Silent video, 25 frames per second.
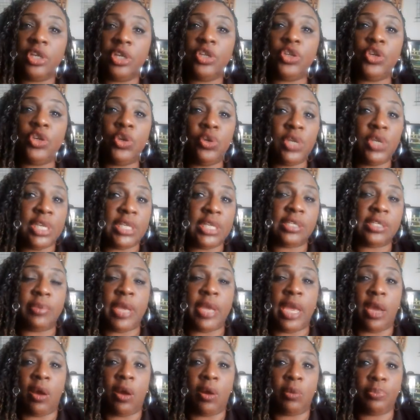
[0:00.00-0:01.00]
You need some
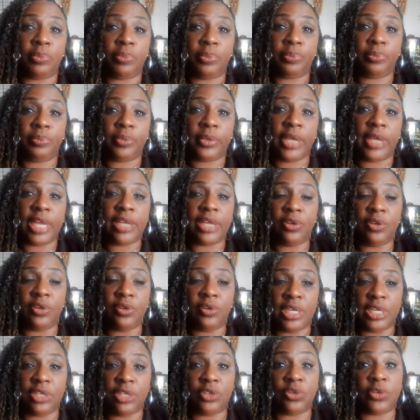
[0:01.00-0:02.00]
help, and you
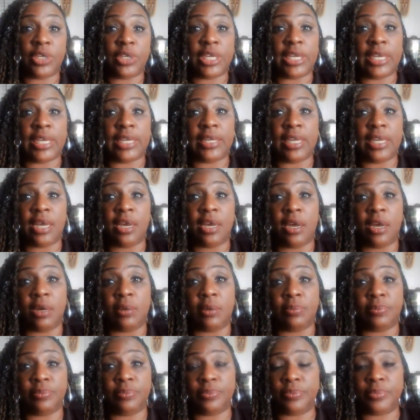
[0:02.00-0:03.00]
need to get
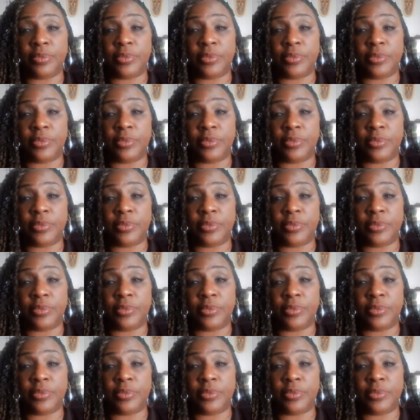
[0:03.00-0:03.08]
um,